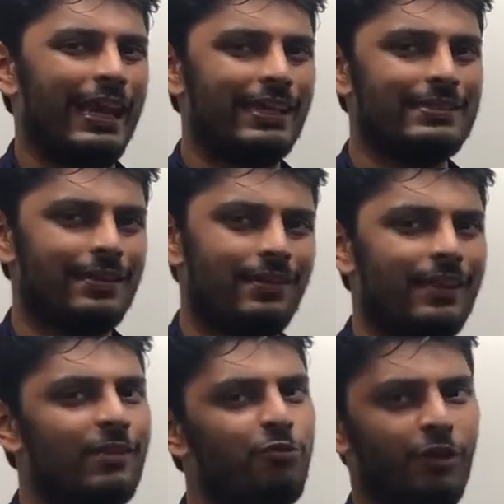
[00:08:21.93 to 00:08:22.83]
crankset
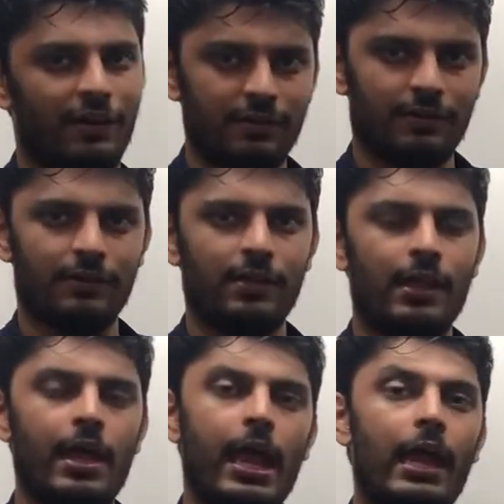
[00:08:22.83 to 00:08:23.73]
at the front
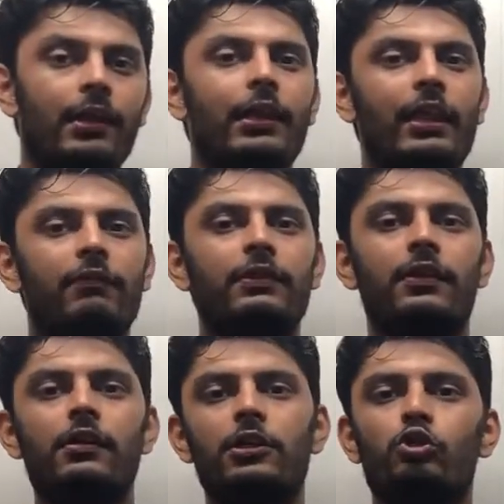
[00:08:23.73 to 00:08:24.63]
and
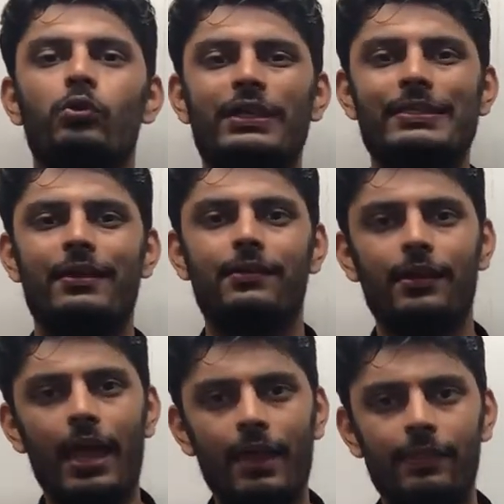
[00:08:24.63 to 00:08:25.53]
11-32 cassette
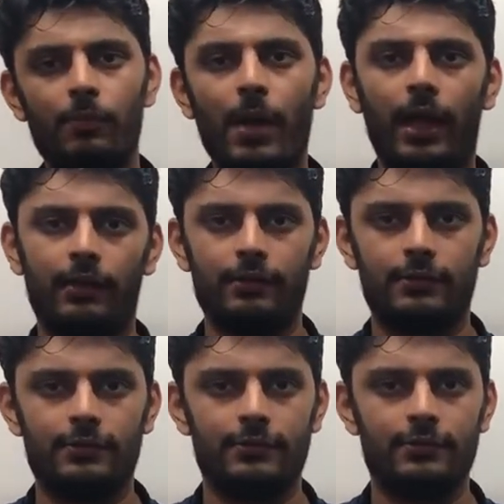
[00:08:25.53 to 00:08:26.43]
at the back.
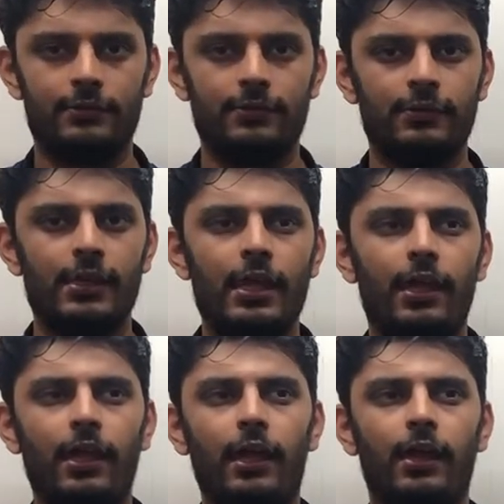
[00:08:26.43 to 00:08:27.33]

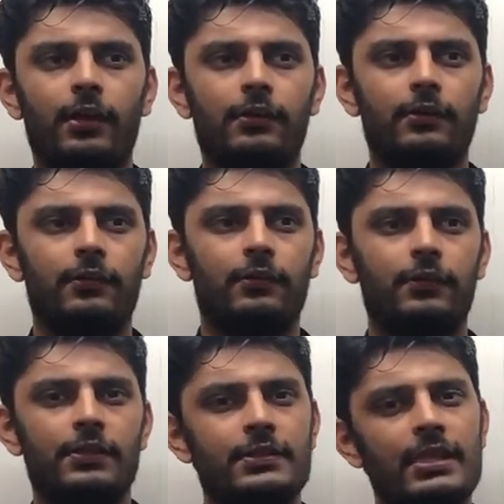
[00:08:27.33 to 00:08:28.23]
And
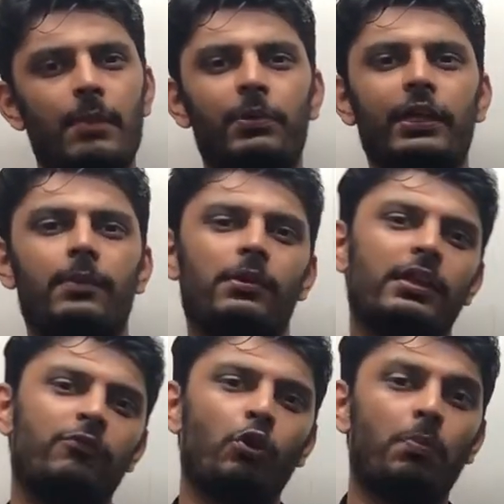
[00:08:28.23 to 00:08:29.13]
this is
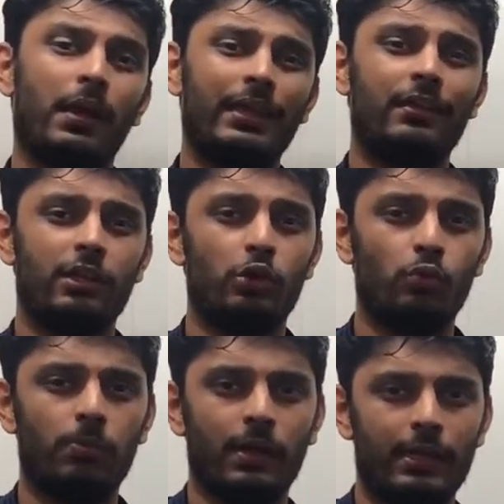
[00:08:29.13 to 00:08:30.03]
applicable if you're buying a
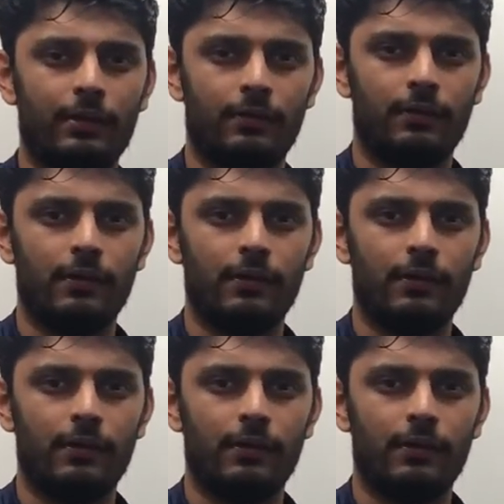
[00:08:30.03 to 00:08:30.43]
new bike